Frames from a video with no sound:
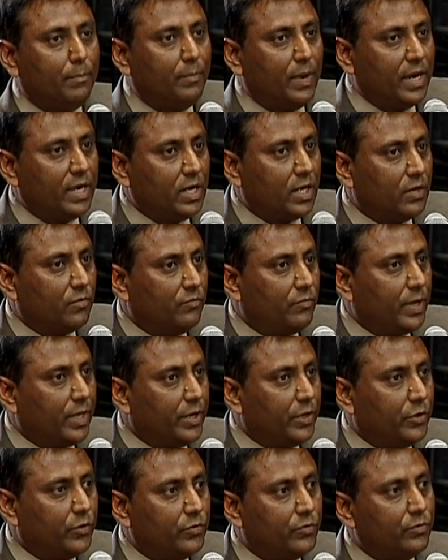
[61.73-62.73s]
a better
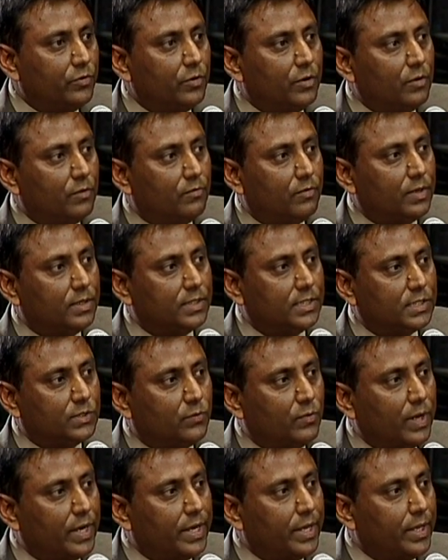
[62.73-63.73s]
venue for this
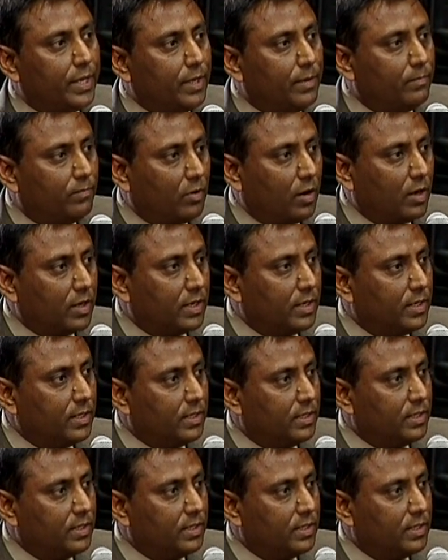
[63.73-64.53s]
very important